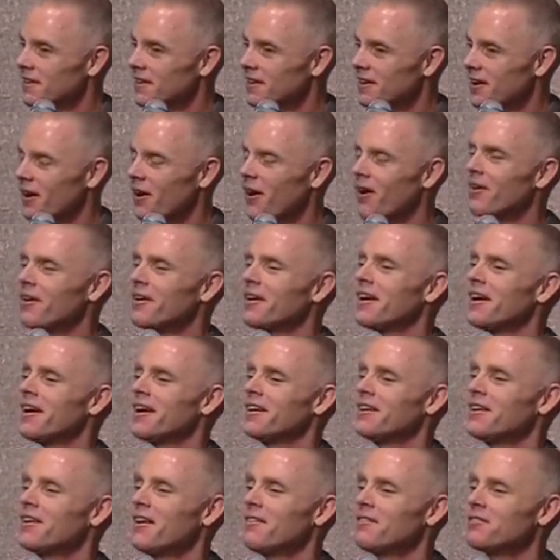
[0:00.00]
Oh,
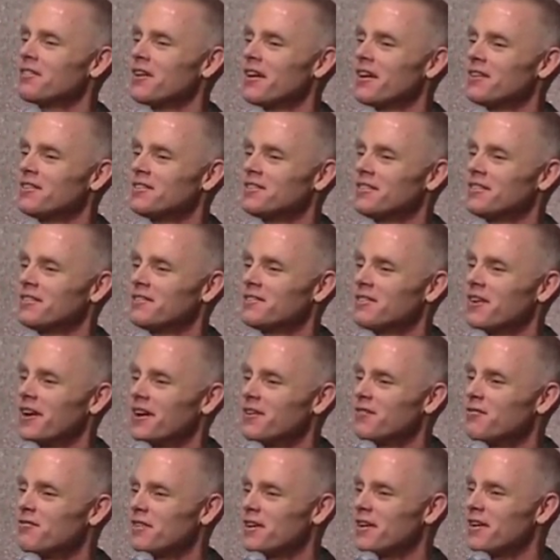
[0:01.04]
okay, y'all tried
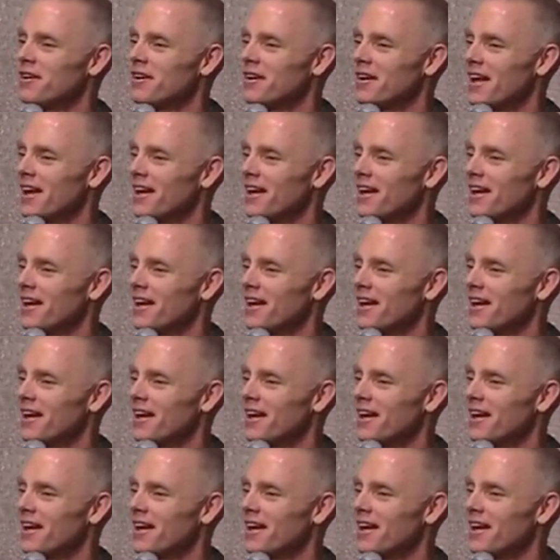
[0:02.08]
to figure it